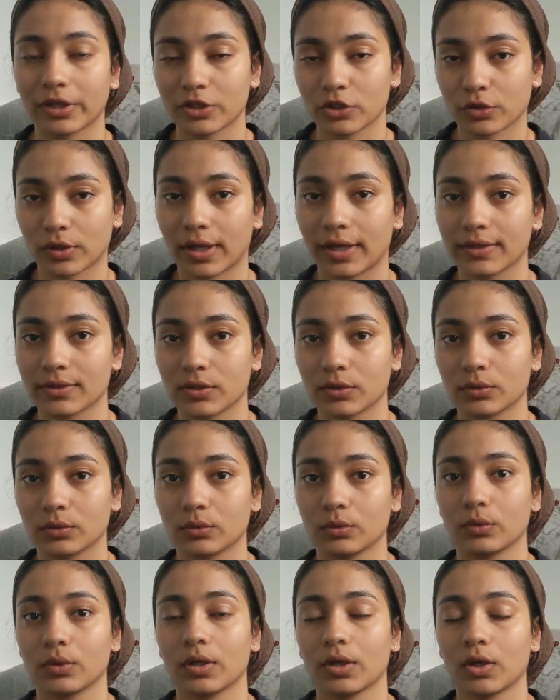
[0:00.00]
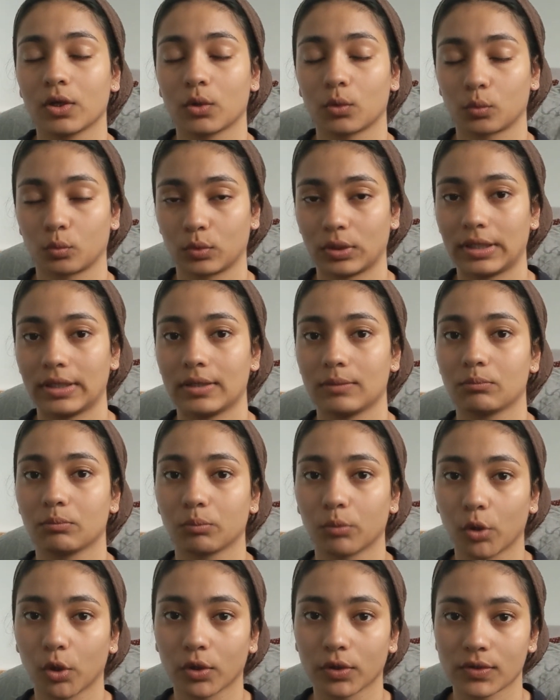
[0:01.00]
I try to read
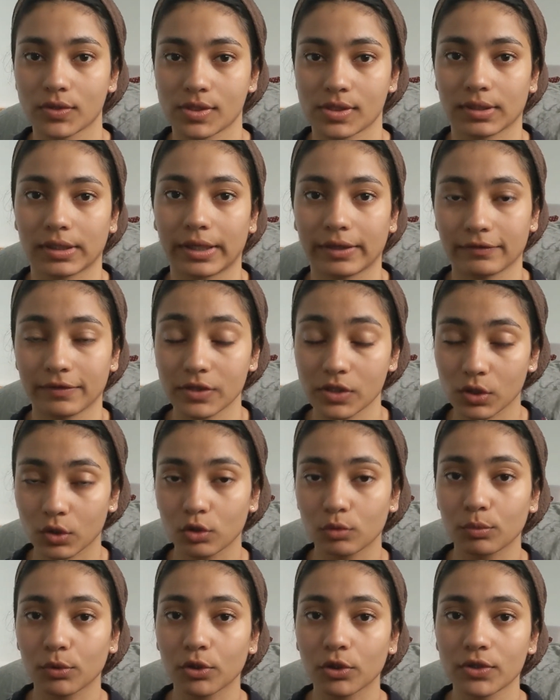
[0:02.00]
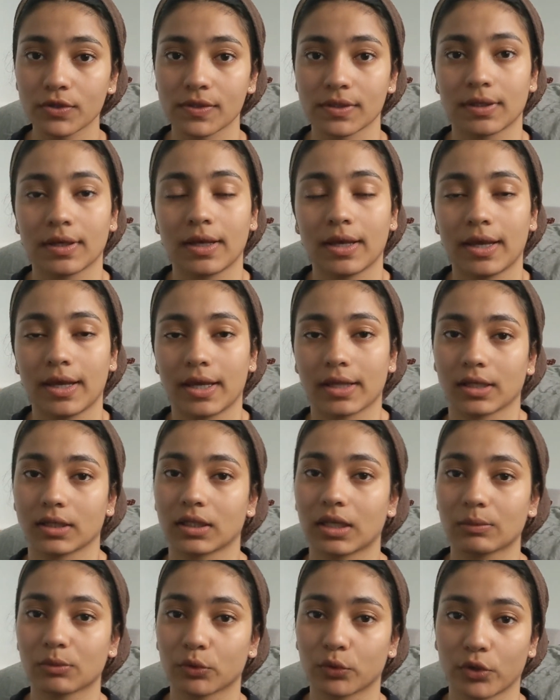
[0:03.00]
books, like physical books, and I'd
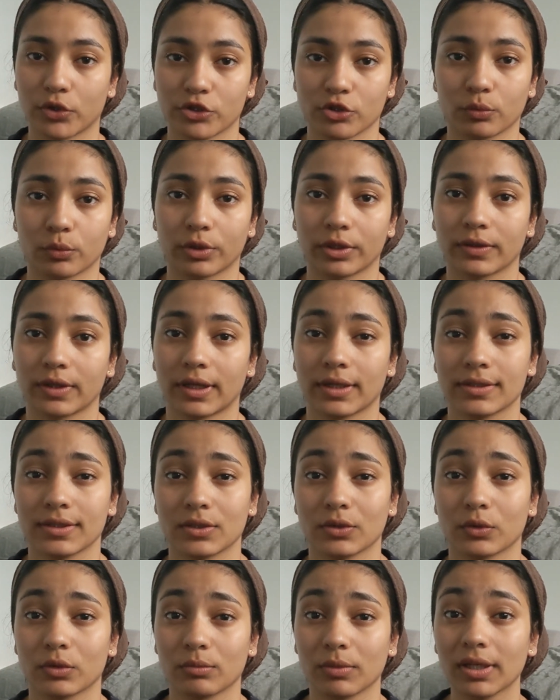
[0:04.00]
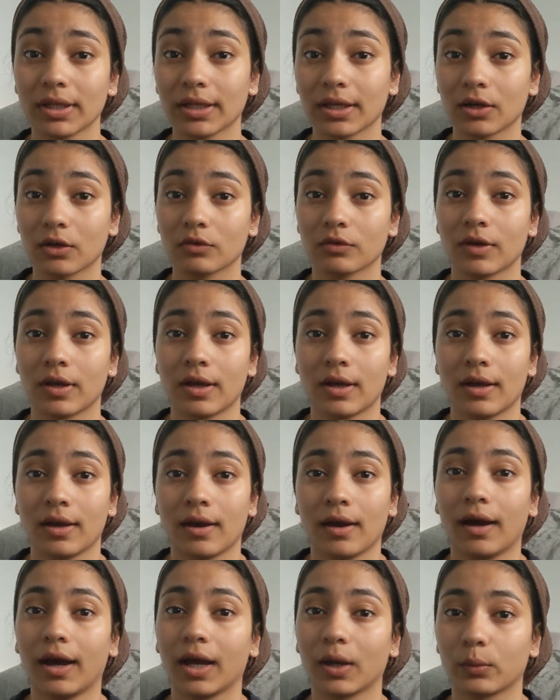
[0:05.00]
come across a word that I didn't know the meaning of,
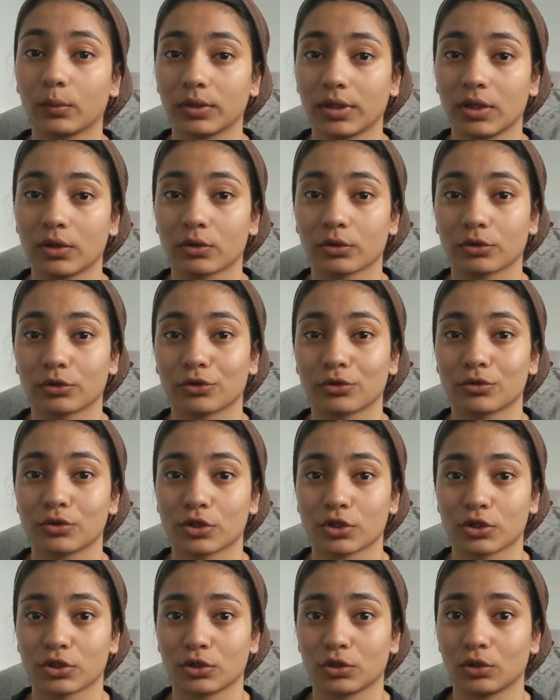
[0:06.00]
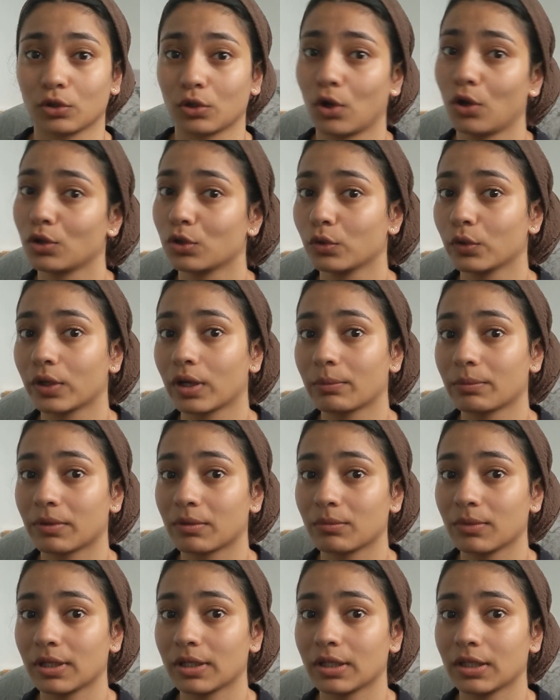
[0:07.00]
I would either just not look up the
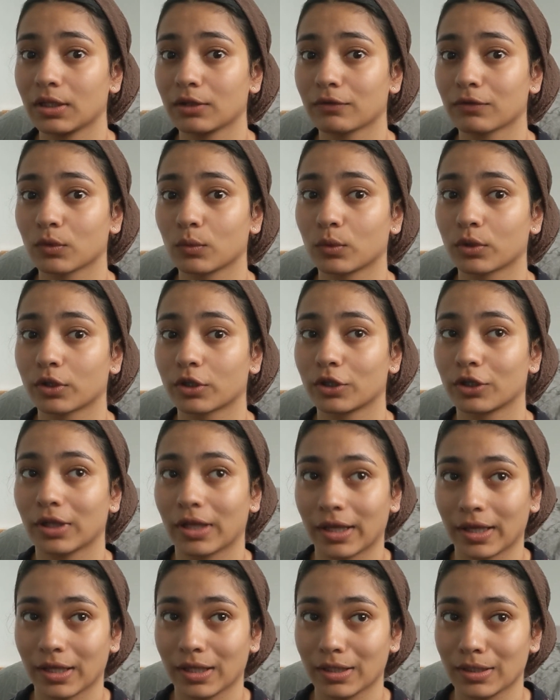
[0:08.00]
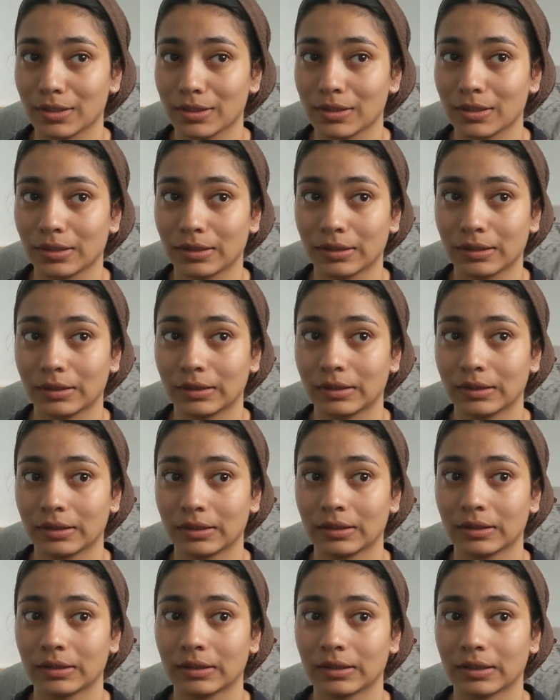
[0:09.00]
meaning of the word and
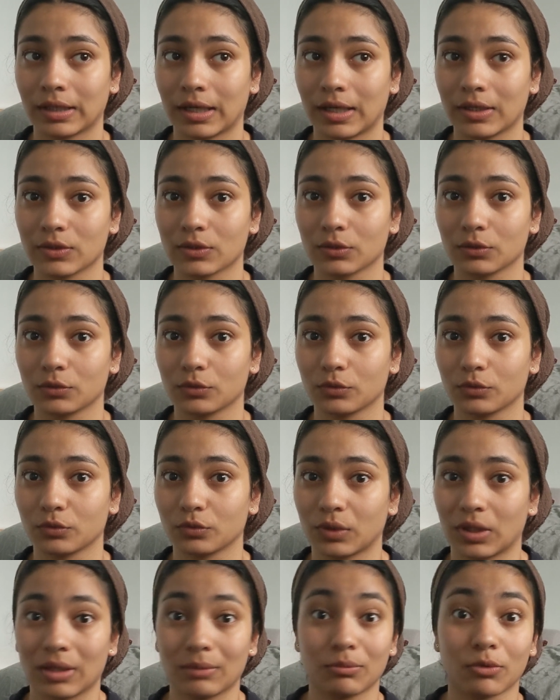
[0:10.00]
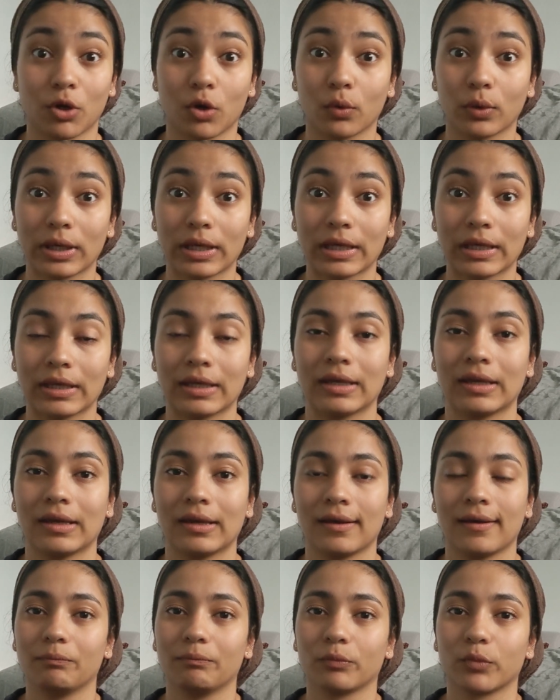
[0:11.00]
kind of keep going,
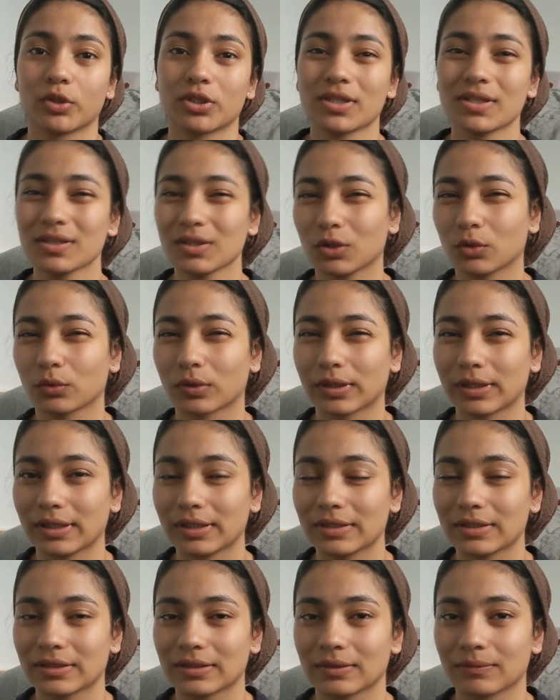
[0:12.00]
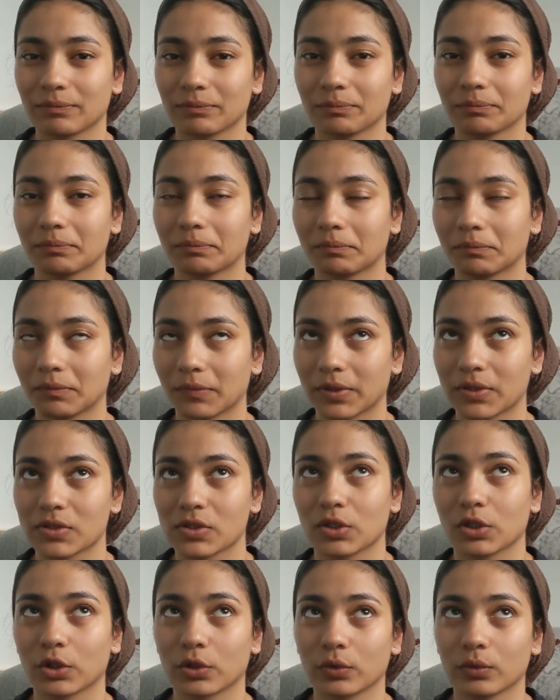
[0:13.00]
which isn't great because,
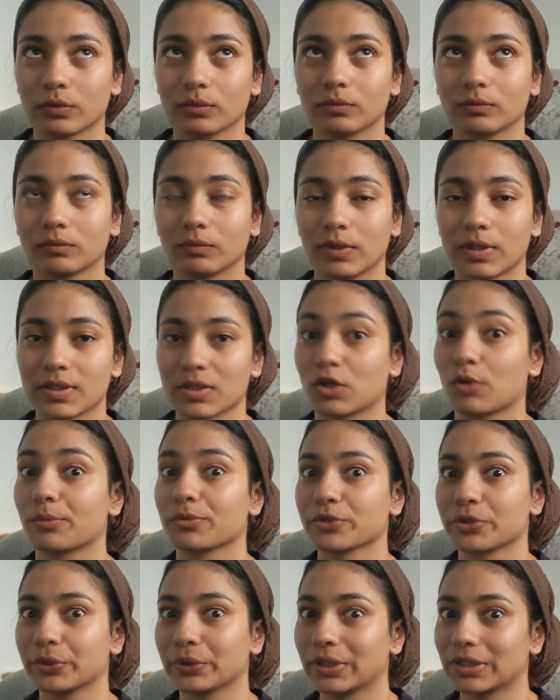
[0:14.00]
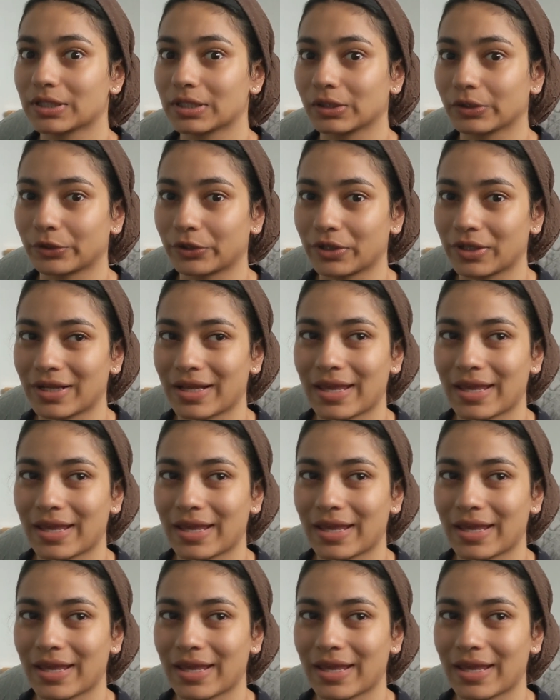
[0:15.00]
it's an opportunity to learn